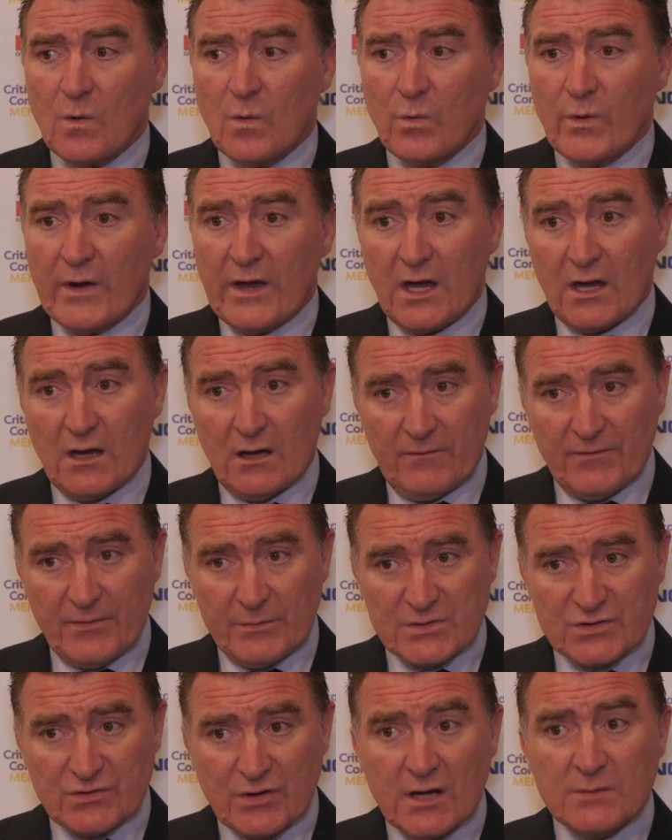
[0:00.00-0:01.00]
where, from
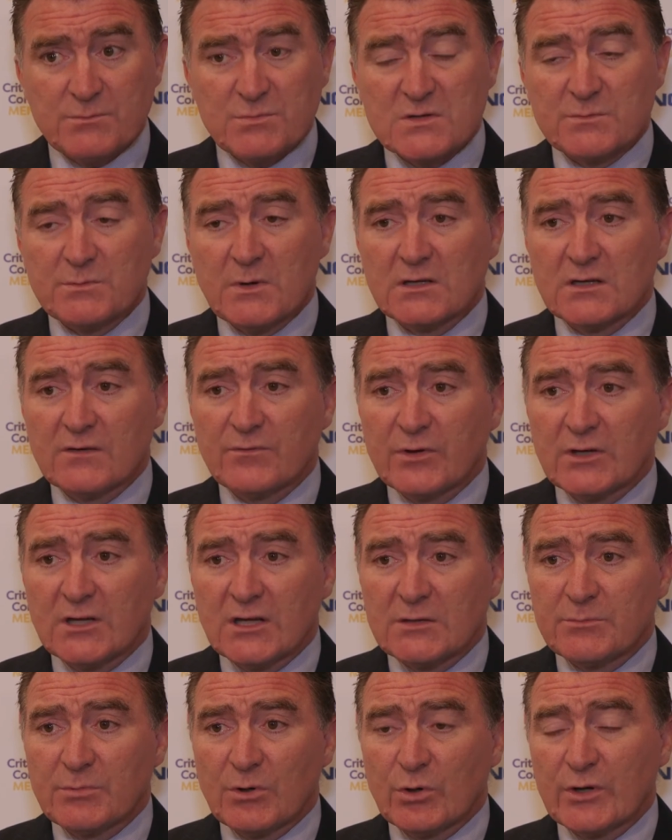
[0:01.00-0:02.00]
an Australian perspective, we
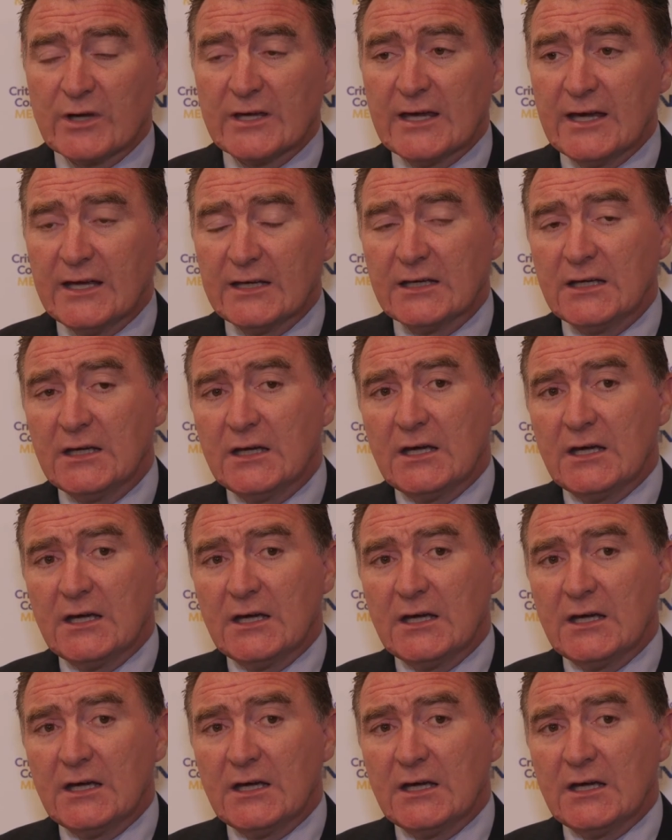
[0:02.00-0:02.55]
need to be looking at.